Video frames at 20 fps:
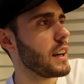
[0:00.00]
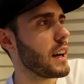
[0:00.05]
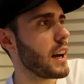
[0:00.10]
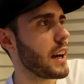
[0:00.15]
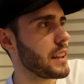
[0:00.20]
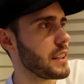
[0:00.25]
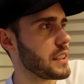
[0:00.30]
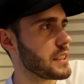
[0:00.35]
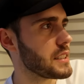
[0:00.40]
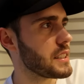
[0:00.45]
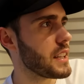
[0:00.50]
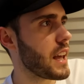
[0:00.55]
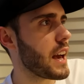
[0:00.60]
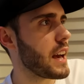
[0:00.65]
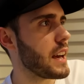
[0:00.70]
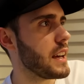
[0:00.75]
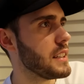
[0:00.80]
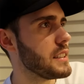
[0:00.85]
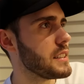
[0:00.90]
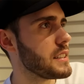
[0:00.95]
and the
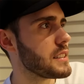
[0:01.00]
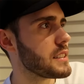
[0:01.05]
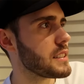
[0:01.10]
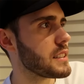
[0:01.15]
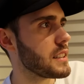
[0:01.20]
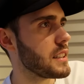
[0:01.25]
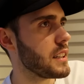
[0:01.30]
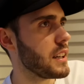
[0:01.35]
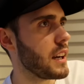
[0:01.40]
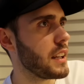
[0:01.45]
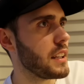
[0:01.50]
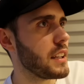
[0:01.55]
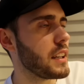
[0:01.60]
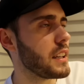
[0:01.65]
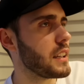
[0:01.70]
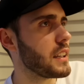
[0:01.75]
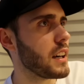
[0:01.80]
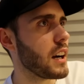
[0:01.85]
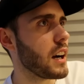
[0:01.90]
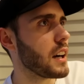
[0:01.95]
stairs. And
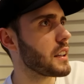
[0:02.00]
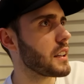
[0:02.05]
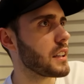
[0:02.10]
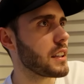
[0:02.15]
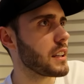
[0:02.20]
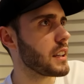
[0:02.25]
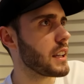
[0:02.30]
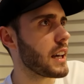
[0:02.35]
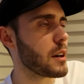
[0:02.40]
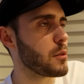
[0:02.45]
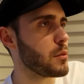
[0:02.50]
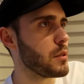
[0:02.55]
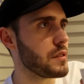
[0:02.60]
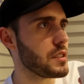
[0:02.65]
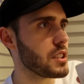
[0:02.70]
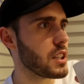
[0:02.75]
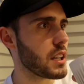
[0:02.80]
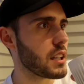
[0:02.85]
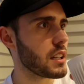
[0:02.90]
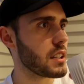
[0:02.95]
then, other than that, we've
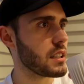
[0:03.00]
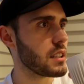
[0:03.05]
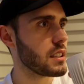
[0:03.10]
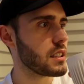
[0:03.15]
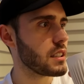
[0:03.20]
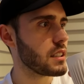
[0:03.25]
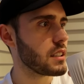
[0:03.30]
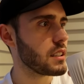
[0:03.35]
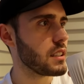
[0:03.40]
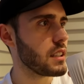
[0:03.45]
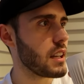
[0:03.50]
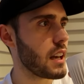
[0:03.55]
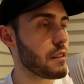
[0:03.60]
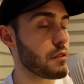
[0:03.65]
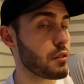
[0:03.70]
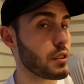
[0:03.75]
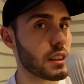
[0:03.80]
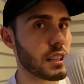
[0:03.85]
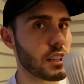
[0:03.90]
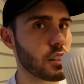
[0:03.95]
done
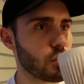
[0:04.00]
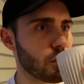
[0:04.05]
everything